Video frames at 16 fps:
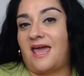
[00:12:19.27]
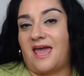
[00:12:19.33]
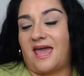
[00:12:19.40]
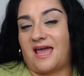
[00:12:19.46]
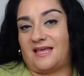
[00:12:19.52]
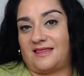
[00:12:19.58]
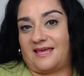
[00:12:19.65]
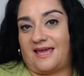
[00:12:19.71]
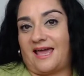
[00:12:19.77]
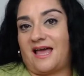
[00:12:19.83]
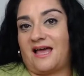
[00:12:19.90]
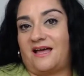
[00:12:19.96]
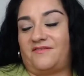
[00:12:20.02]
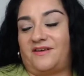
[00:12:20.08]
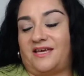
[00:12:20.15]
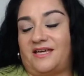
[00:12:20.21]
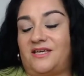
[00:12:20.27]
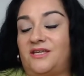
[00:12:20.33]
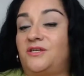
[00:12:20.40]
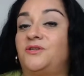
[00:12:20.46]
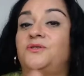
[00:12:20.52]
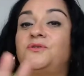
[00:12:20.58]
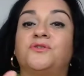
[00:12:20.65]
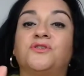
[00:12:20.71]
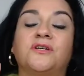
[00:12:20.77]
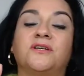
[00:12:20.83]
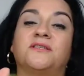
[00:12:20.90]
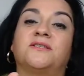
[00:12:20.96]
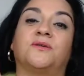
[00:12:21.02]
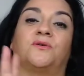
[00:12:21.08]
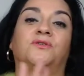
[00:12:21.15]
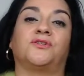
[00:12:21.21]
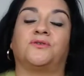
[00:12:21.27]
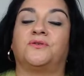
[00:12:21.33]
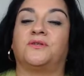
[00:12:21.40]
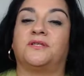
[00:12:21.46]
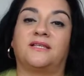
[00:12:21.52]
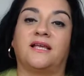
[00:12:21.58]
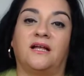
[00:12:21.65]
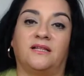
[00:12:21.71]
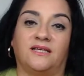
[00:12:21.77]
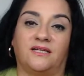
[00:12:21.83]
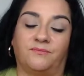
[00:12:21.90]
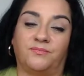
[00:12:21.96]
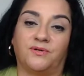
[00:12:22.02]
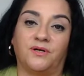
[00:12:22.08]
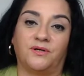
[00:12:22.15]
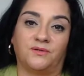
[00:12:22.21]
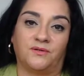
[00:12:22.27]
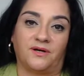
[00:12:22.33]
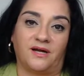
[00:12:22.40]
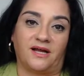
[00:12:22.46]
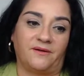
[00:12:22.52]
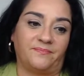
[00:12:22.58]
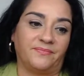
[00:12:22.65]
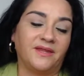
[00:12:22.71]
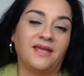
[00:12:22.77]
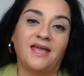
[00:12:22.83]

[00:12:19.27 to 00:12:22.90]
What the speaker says: and they have a huge social selling program.